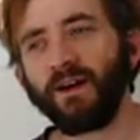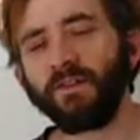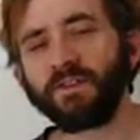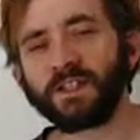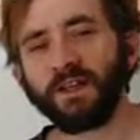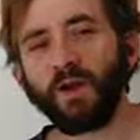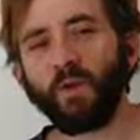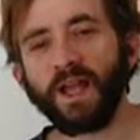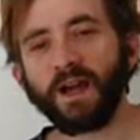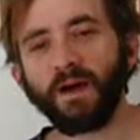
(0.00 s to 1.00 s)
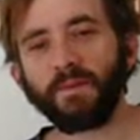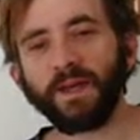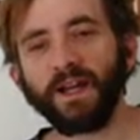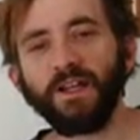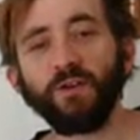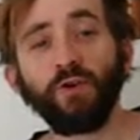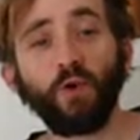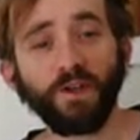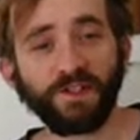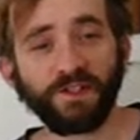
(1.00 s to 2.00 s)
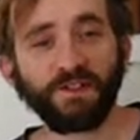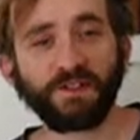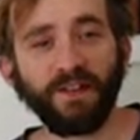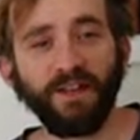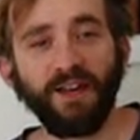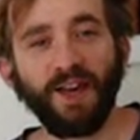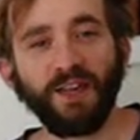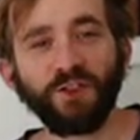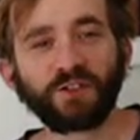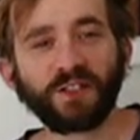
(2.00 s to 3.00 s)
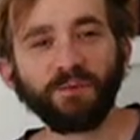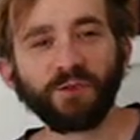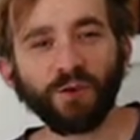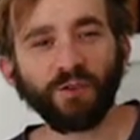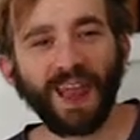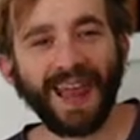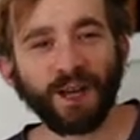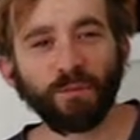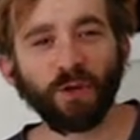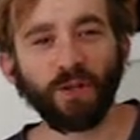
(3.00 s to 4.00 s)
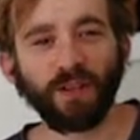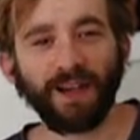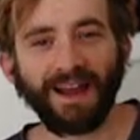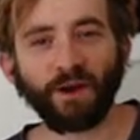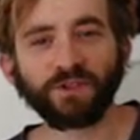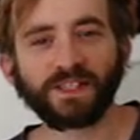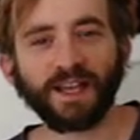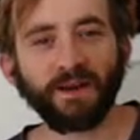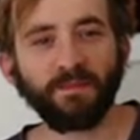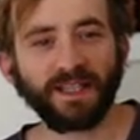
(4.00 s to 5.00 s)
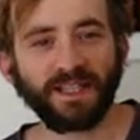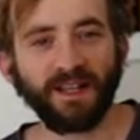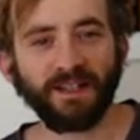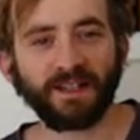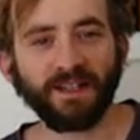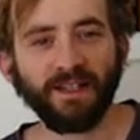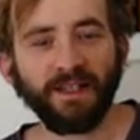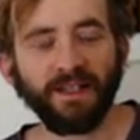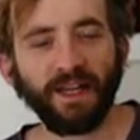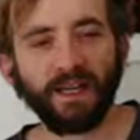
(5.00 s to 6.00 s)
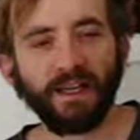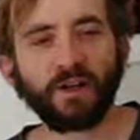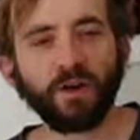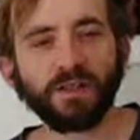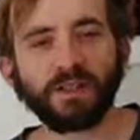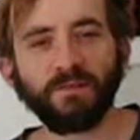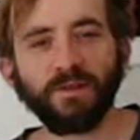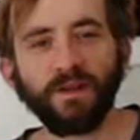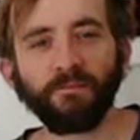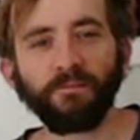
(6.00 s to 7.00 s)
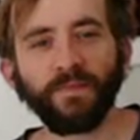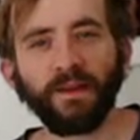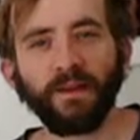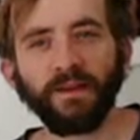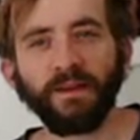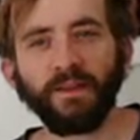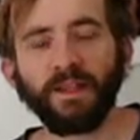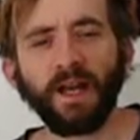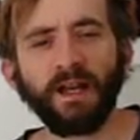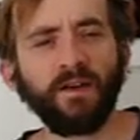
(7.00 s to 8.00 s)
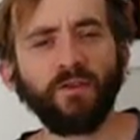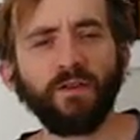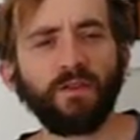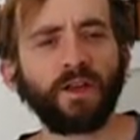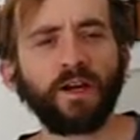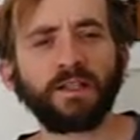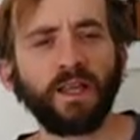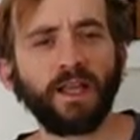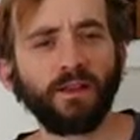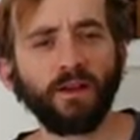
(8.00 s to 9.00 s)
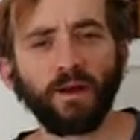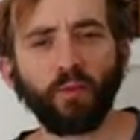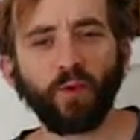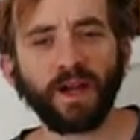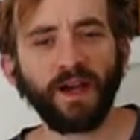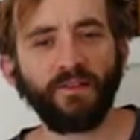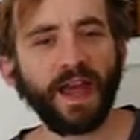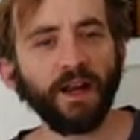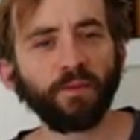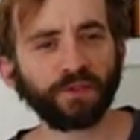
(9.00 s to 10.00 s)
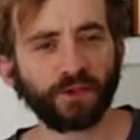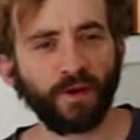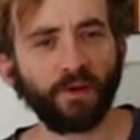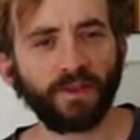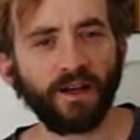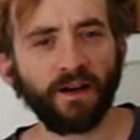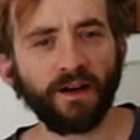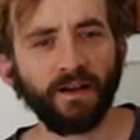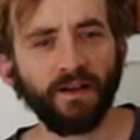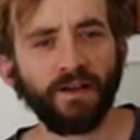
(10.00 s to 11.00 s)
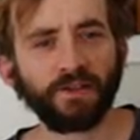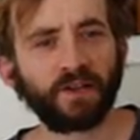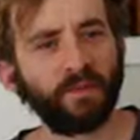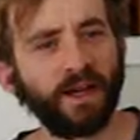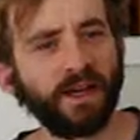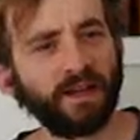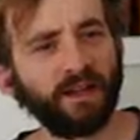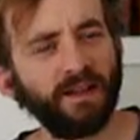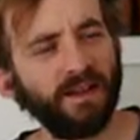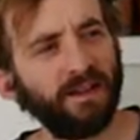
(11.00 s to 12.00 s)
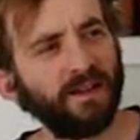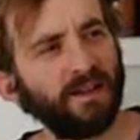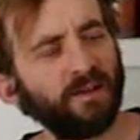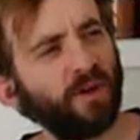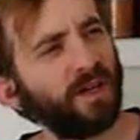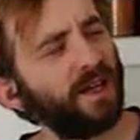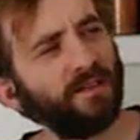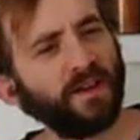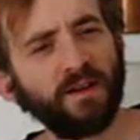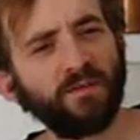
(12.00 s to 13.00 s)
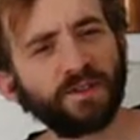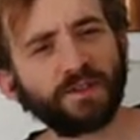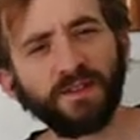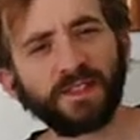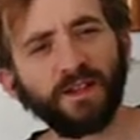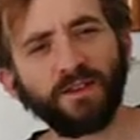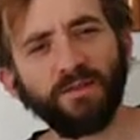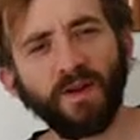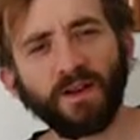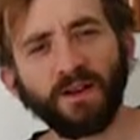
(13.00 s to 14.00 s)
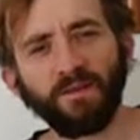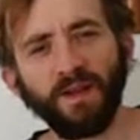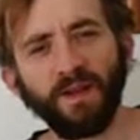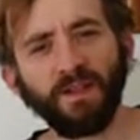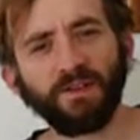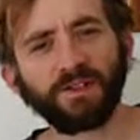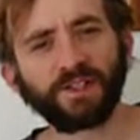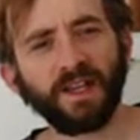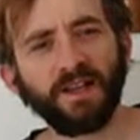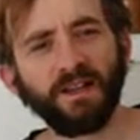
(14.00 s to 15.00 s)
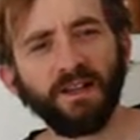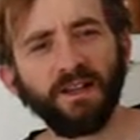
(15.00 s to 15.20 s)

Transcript: all of a sudden I wake up and I hear noises, and there's some sort of animal outside my tent. And it occurs to me that I never thought to like look up what kind of animals are out there. So I'm like, what kind of animals are in South America? Maybe there's like